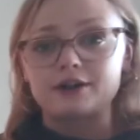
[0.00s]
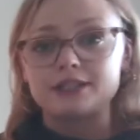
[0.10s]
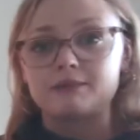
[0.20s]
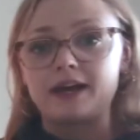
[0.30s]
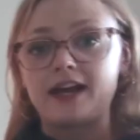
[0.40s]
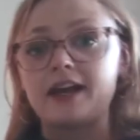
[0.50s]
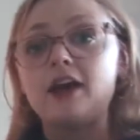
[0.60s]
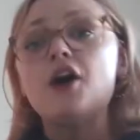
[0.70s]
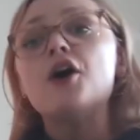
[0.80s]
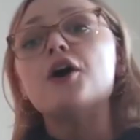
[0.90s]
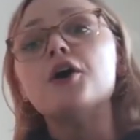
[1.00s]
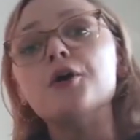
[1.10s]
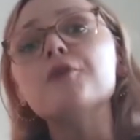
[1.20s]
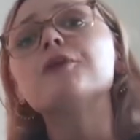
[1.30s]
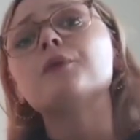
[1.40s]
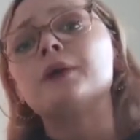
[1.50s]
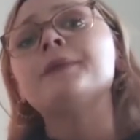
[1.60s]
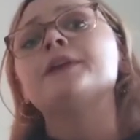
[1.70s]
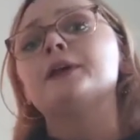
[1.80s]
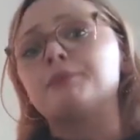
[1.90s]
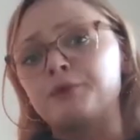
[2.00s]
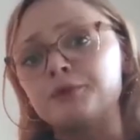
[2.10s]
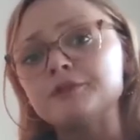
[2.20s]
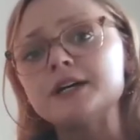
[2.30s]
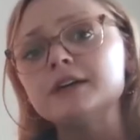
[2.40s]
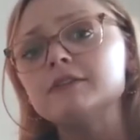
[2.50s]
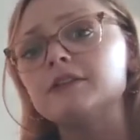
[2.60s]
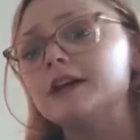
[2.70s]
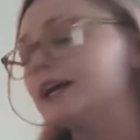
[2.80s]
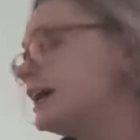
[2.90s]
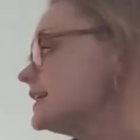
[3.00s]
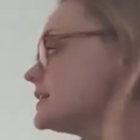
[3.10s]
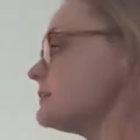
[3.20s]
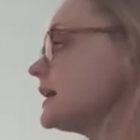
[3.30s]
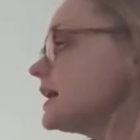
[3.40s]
across the Bay overwhelmingly approved of, and it's